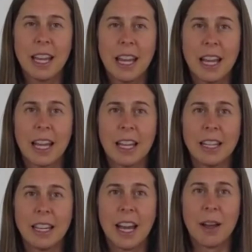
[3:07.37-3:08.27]

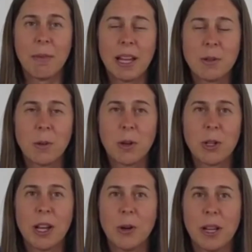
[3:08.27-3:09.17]
and that's what we're
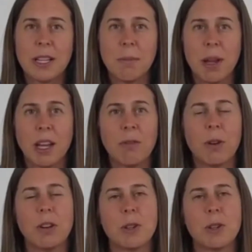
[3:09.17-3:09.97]
trying to raise the money for,